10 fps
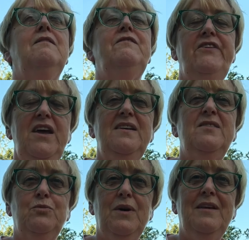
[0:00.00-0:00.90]

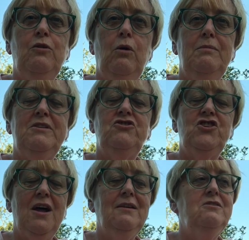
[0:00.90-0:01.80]
faced with enormous
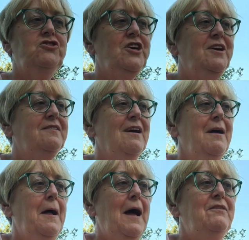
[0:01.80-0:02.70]
challenges
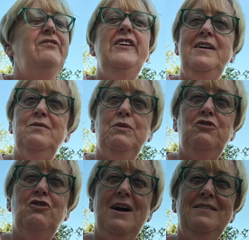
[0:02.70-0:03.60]
and faced with
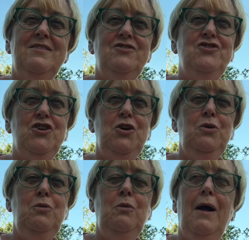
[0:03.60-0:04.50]
trying to
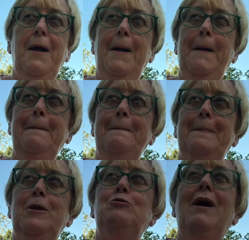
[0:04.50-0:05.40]
do um,
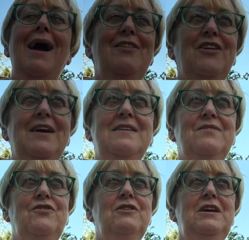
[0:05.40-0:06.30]
the right things
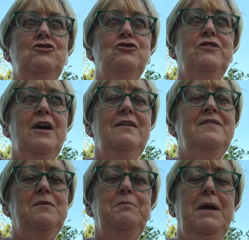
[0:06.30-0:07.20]
for each other
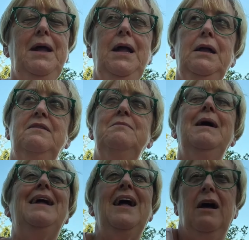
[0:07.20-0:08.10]
to be to
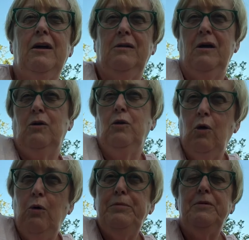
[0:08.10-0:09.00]
make it a, a
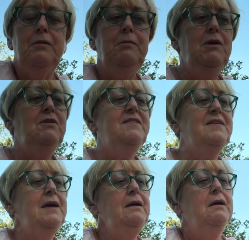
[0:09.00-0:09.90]
global
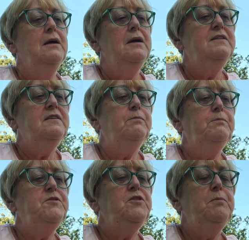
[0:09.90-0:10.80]
community to,
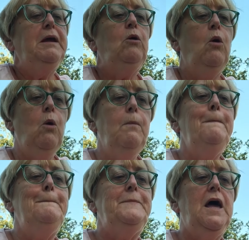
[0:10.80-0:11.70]
to
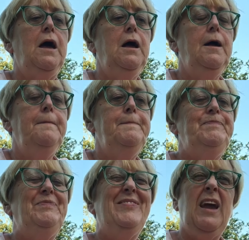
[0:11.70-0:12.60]
become um,
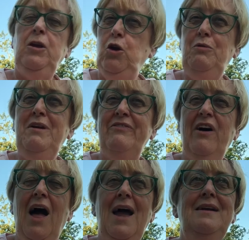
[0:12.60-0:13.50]

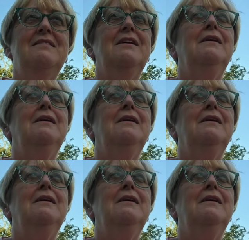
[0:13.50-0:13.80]
unified